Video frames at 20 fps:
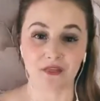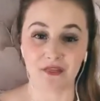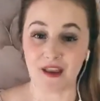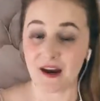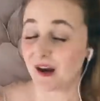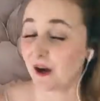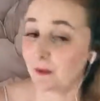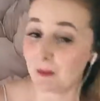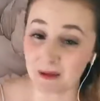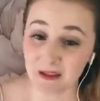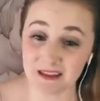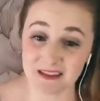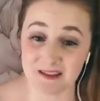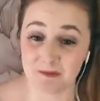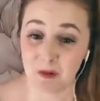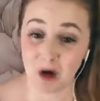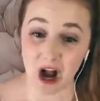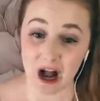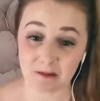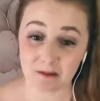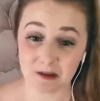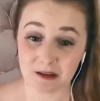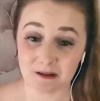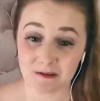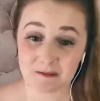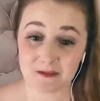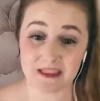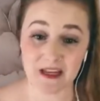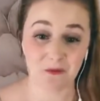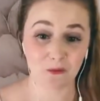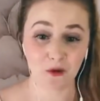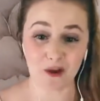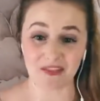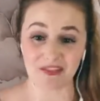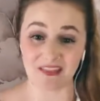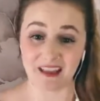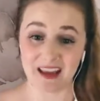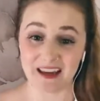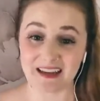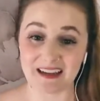their biggest problems and
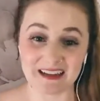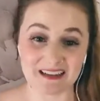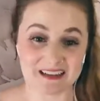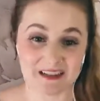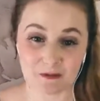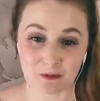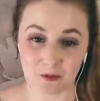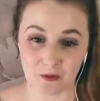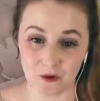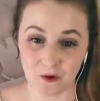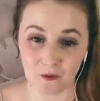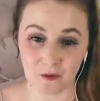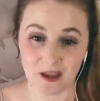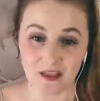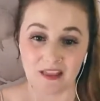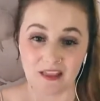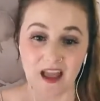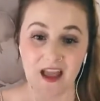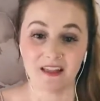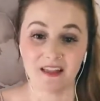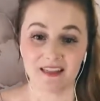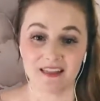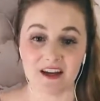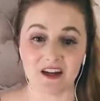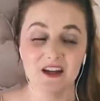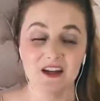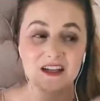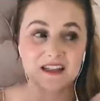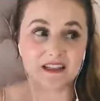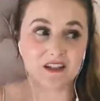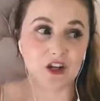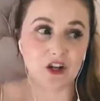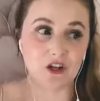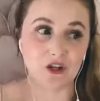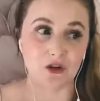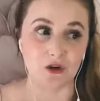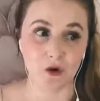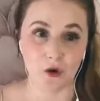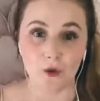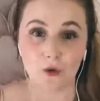what they need support with, there is
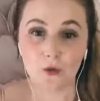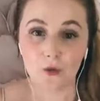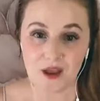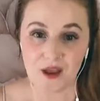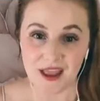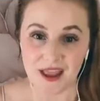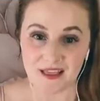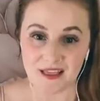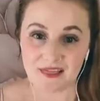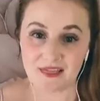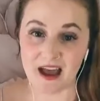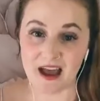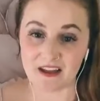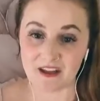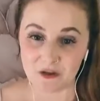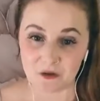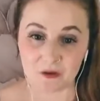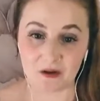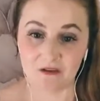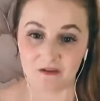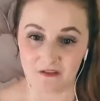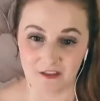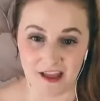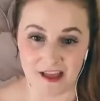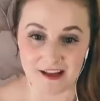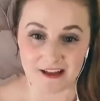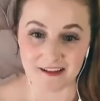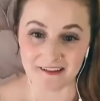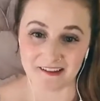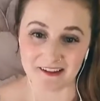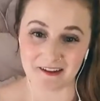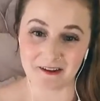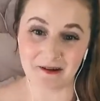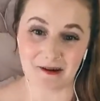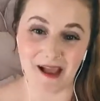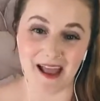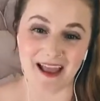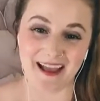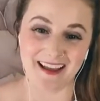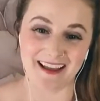no way that you can fail,
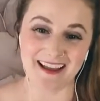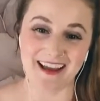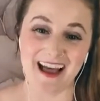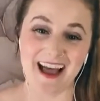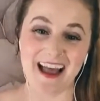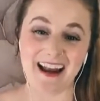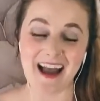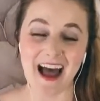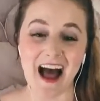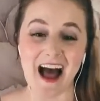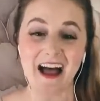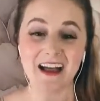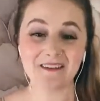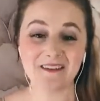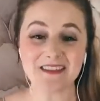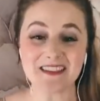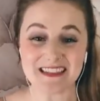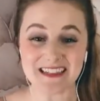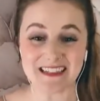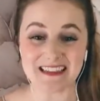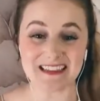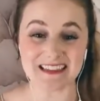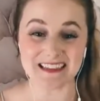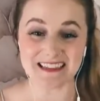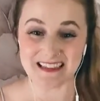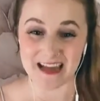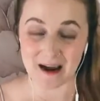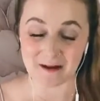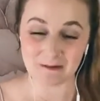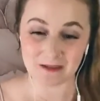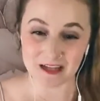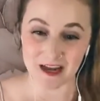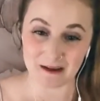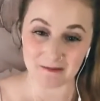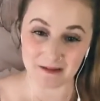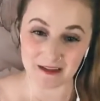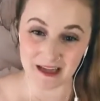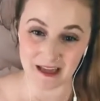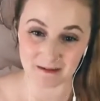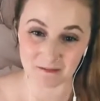okay? And I've seen this time and time
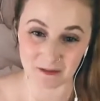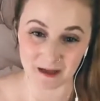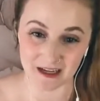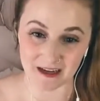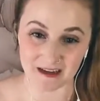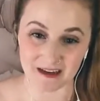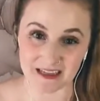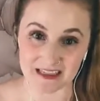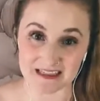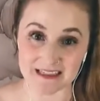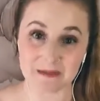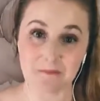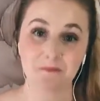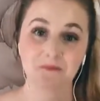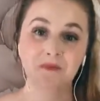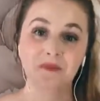again because